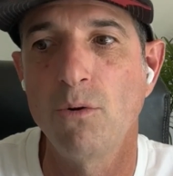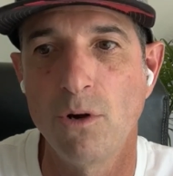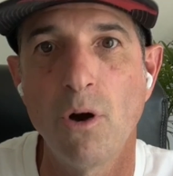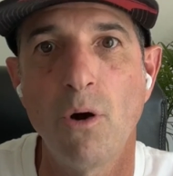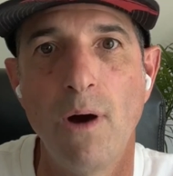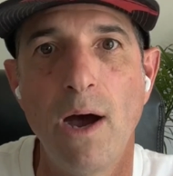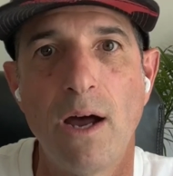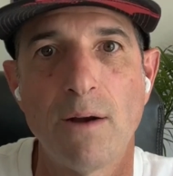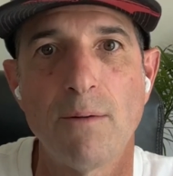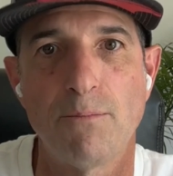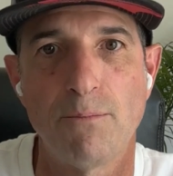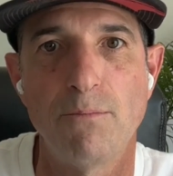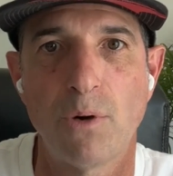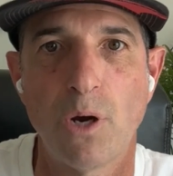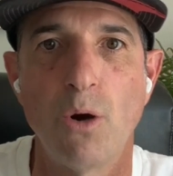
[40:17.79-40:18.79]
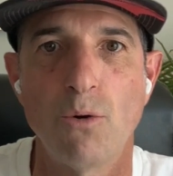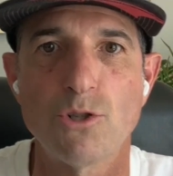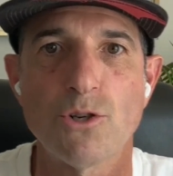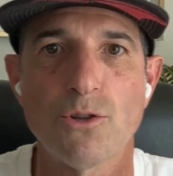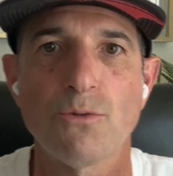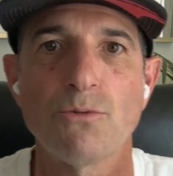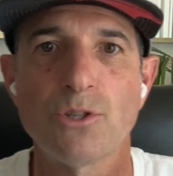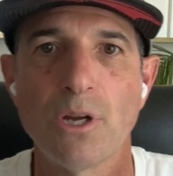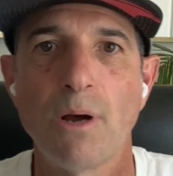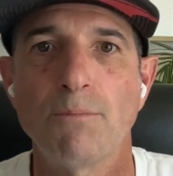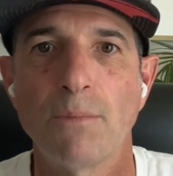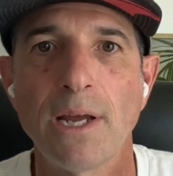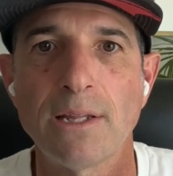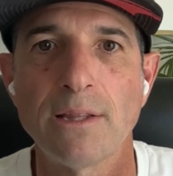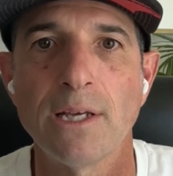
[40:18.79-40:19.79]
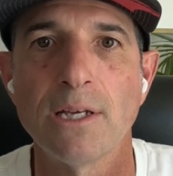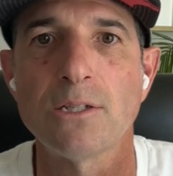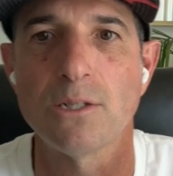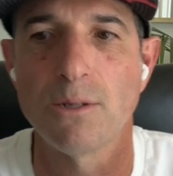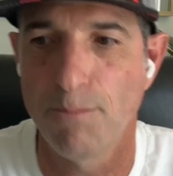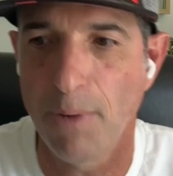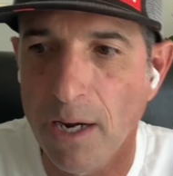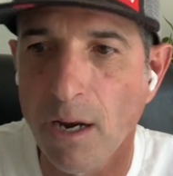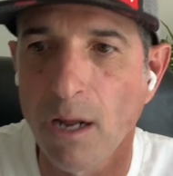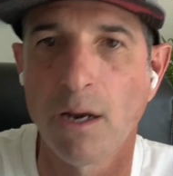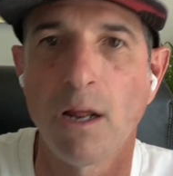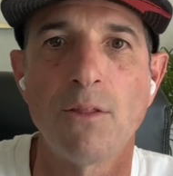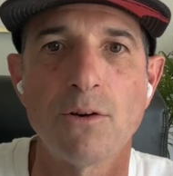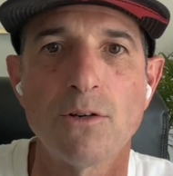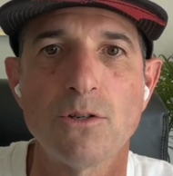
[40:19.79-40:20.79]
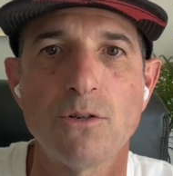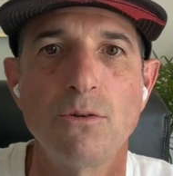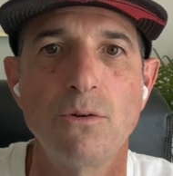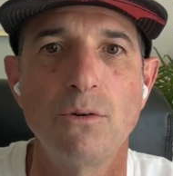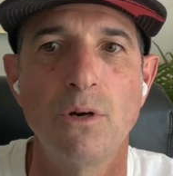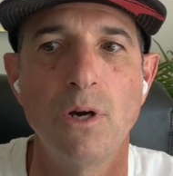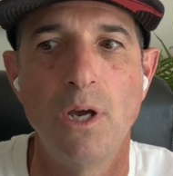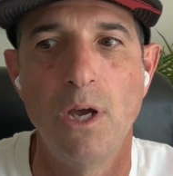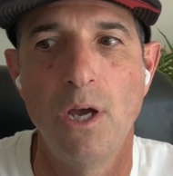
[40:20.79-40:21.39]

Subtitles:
know how to coach through something like this, depend on others who